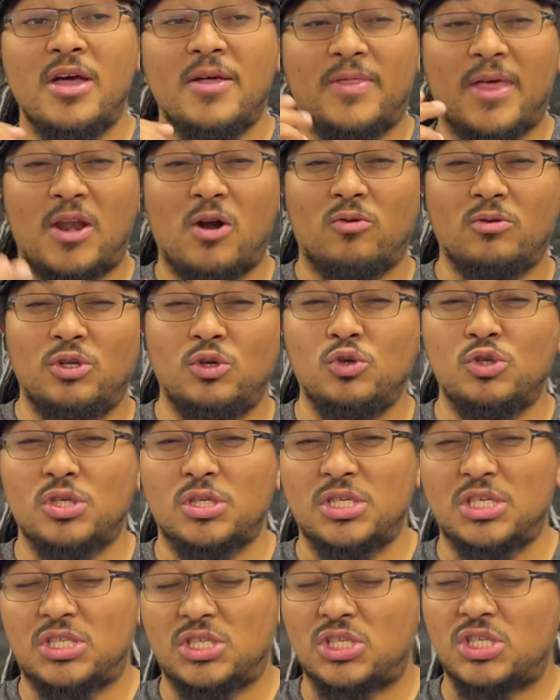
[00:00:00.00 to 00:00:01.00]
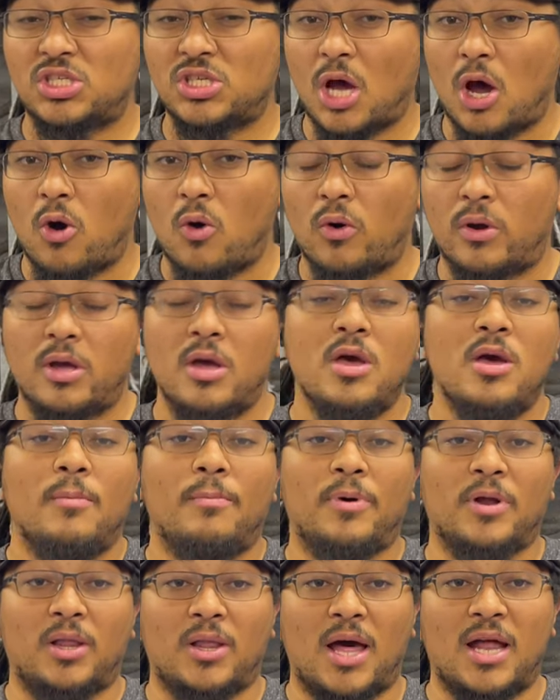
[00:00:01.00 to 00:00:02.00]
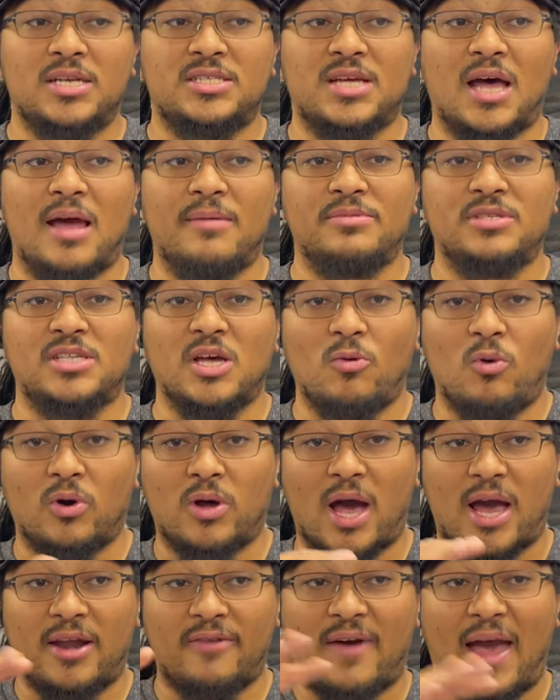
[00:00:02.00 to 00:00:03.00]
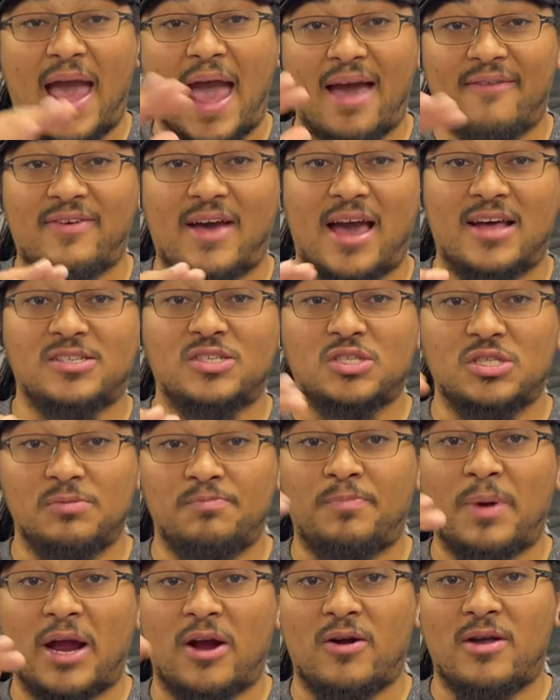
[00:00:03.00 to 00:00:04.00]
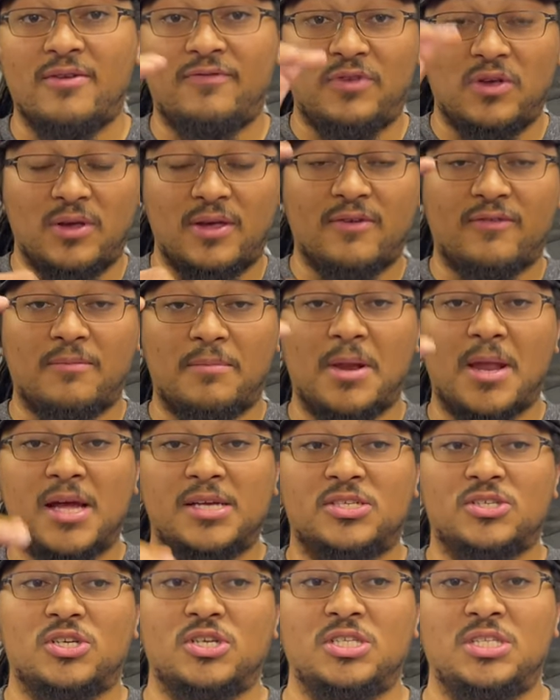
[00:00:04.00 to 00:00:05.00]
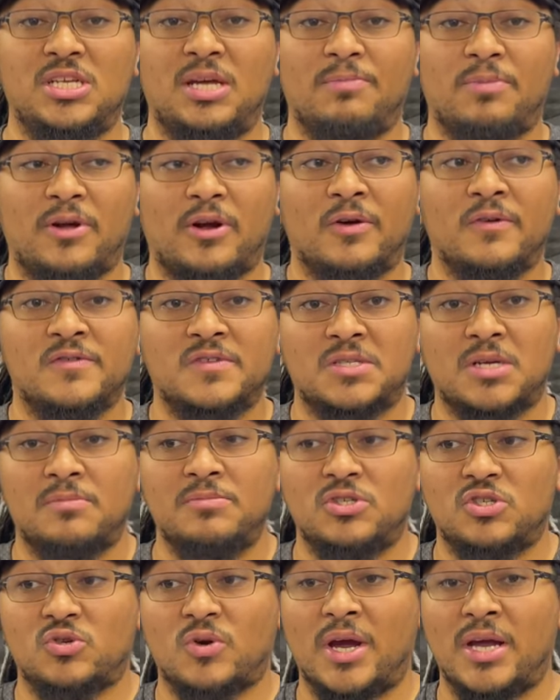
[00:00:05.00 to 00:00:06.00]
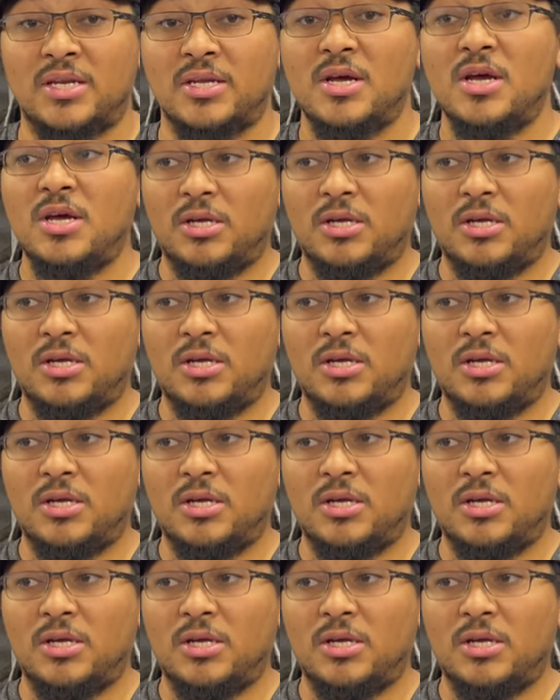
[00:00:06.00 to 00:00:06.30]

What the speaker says: They don't usually soak, but a lot of times they will kind of haphazardly bury if you give them a nice good deep layer of substrate.